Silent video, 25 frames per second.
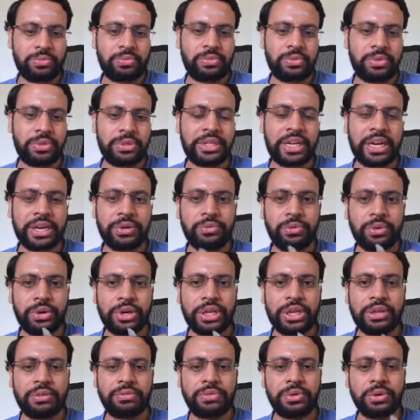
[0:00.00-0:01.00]
That would
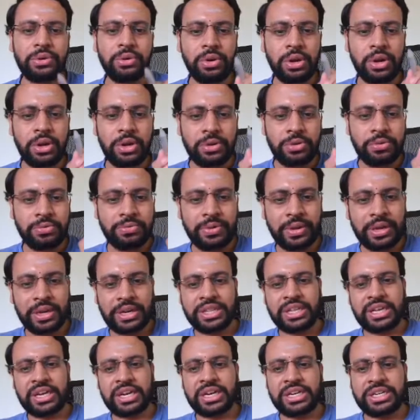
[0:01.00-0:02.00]
give you where
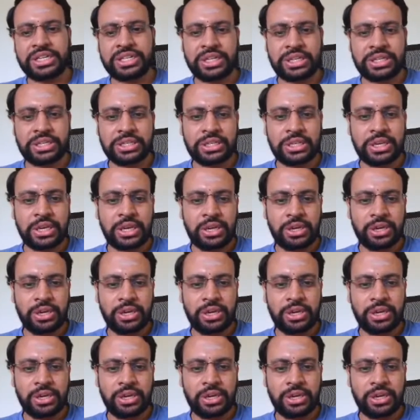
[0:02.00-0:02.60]
the edge is.